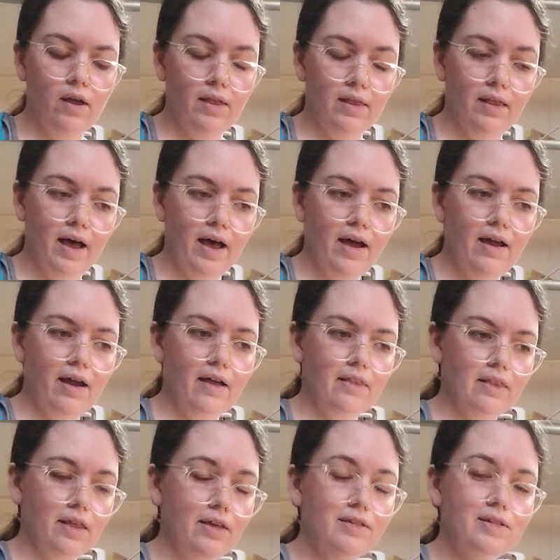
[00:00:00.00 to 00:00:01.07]
that and
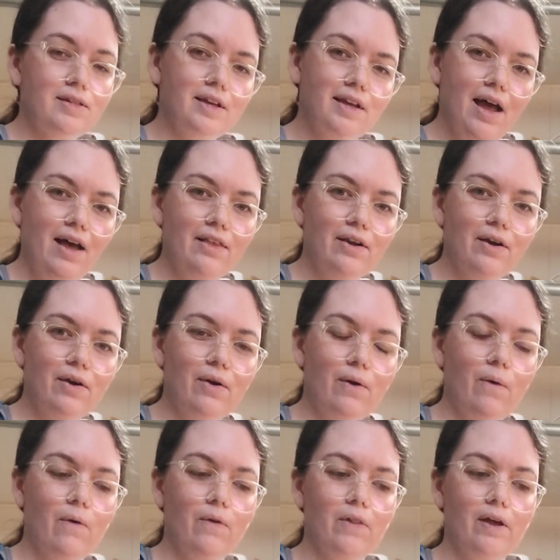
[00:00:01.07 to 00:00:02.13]
this together,
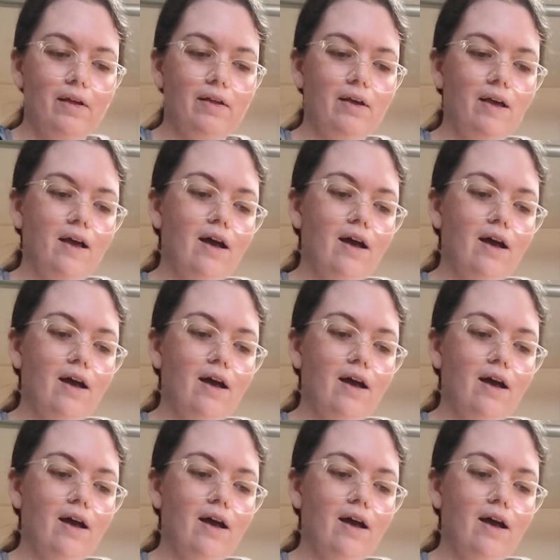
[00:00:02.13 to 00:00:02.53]
like,